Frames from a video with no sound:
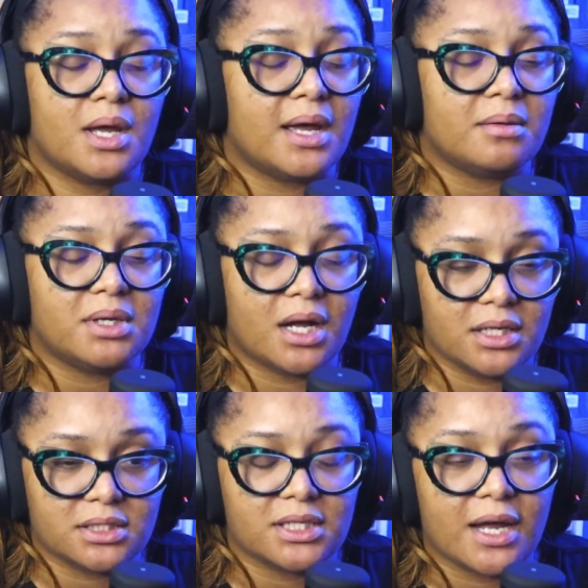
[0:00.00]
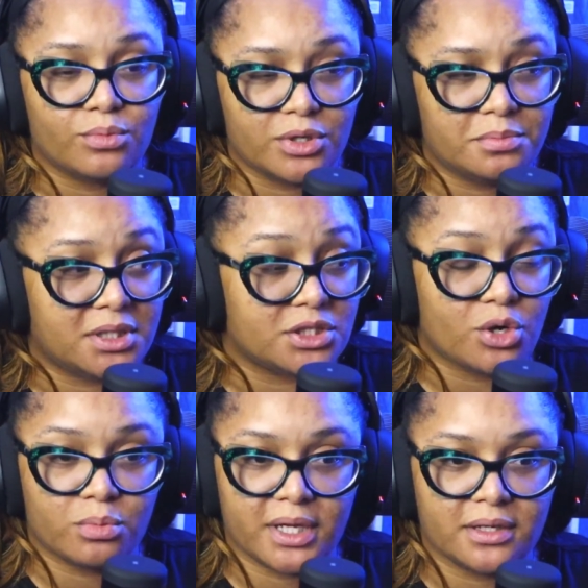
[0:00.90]
I mean, honestly, I would, because
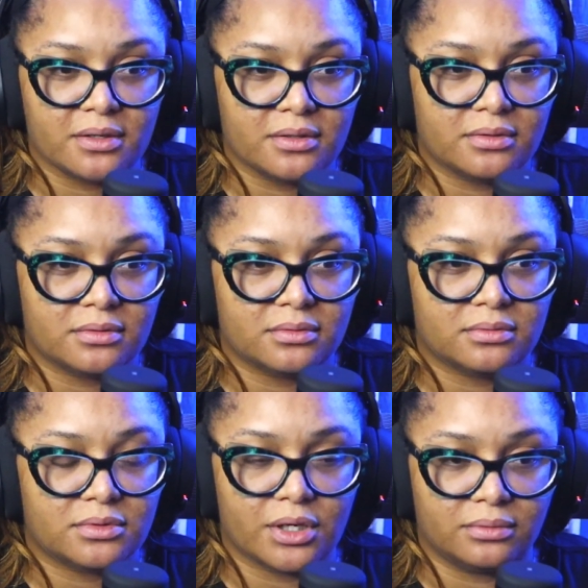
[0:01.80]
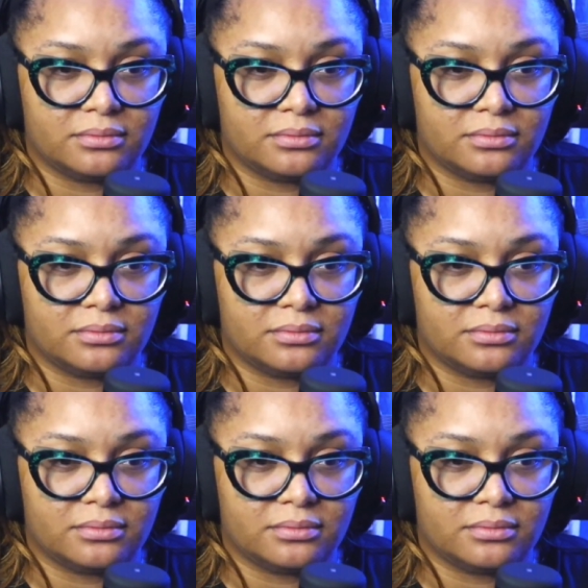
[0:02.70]
Huey. Homelander? No.